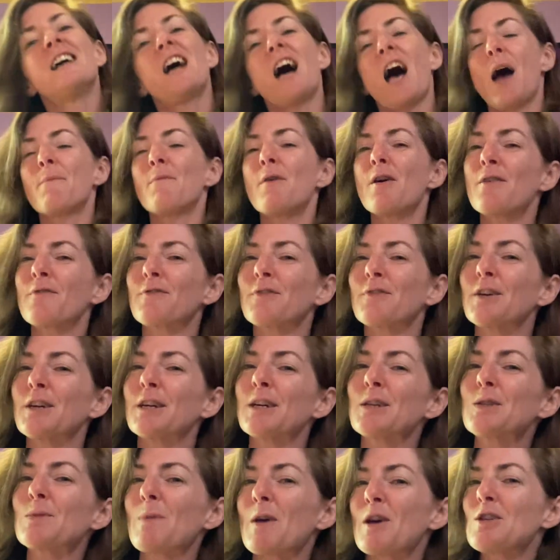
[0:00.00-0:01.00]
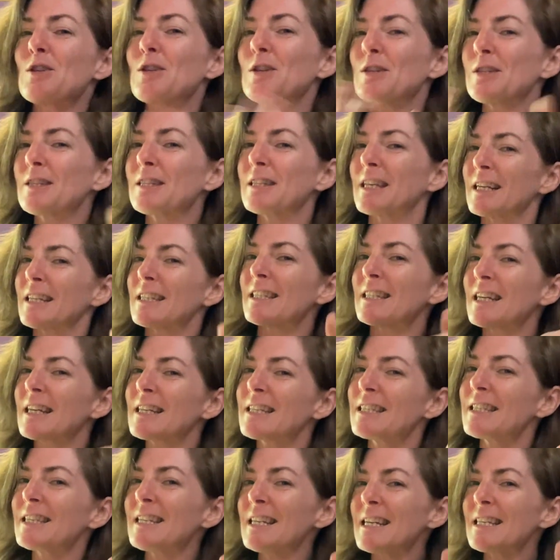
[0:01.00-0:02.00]
I'm offering a special
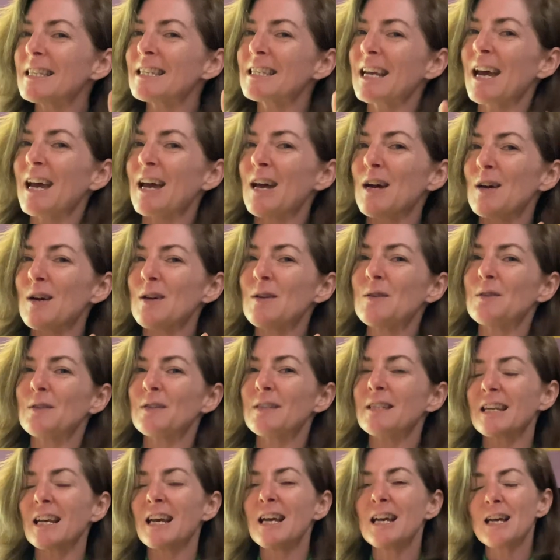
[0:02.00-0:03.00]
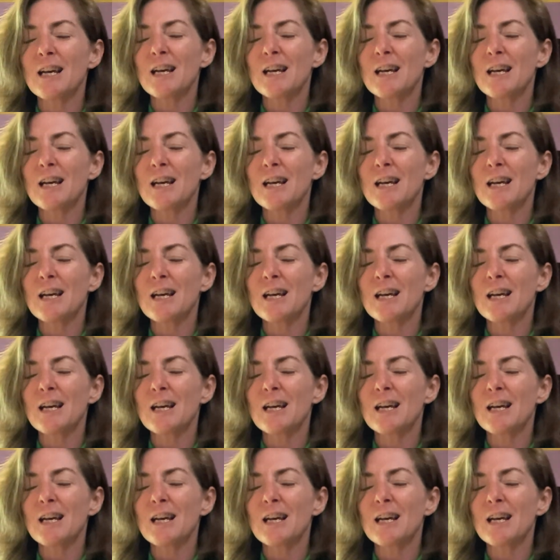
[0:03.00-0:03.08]
6-6 discount.